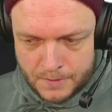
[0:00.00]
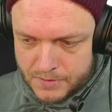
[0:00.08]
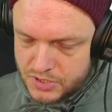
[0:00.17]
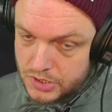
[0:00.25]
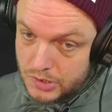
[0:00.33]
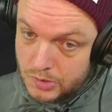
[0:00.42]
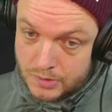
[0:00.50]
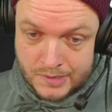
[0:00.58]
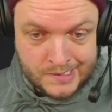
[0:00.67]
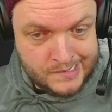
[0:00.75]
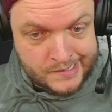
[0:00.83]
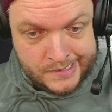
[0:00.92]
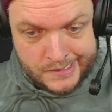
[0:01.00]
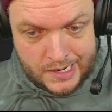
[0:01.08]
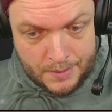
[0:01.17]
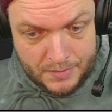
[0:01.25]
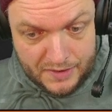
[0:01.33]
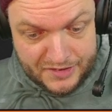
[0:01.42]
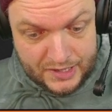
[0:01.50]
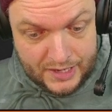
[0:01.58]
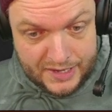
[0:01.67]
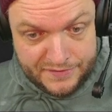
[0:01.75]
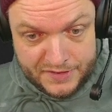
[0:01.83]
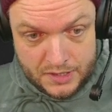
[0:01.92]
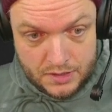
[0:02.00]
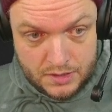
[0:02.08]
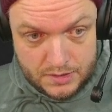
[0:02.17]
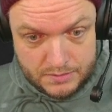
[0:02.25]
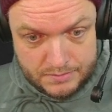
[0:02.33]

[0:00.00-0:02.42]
So I'm loving life here.